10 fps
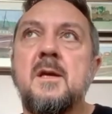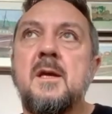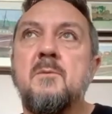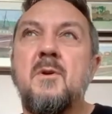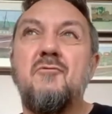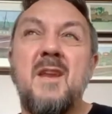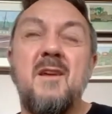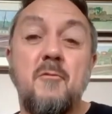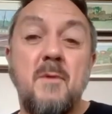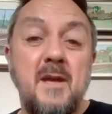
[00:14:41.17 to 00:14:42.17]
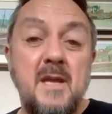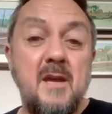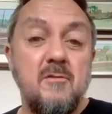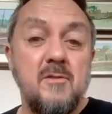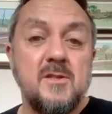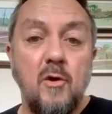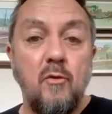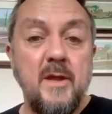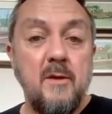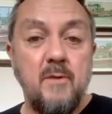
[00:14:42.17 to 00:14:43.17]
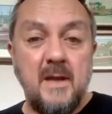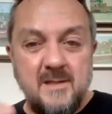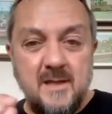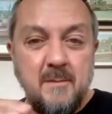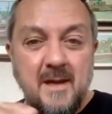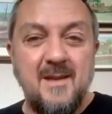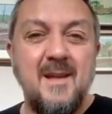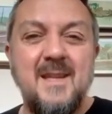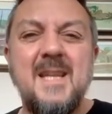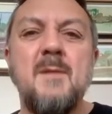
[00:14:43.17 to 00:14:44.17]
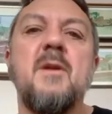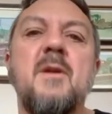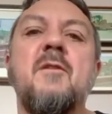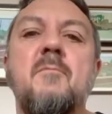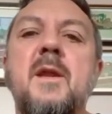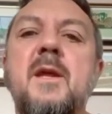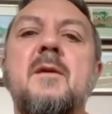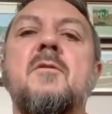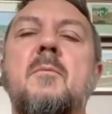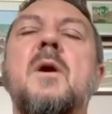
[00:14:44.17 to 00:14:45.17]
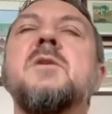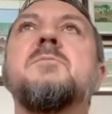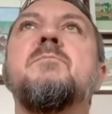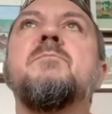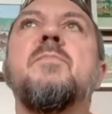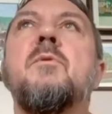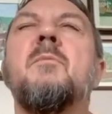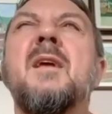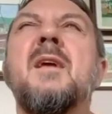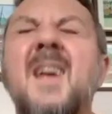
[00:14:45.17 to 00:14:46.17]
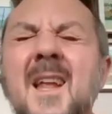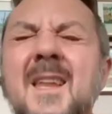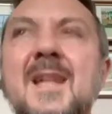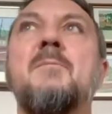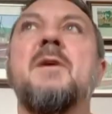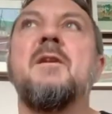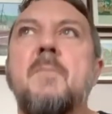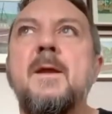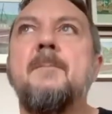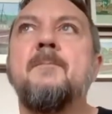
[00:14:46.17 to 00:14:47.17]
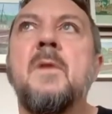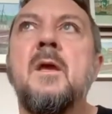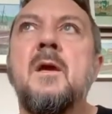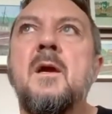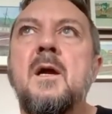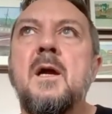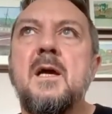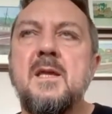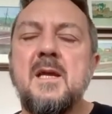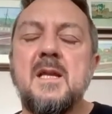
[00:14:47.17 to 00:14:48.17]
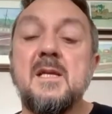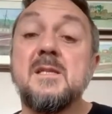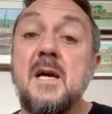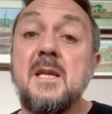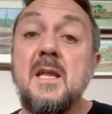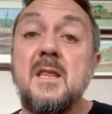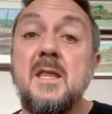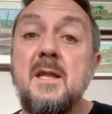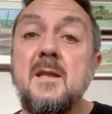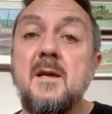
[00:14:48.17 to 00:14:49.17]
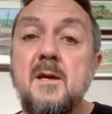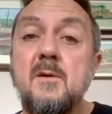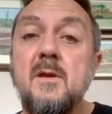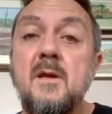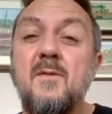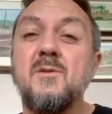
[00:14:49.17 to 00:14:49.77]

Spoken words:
We ran it for about a year and sold it. We actually made a little bit of money, not much, but we made a little bit of money. And I think I decided then that if I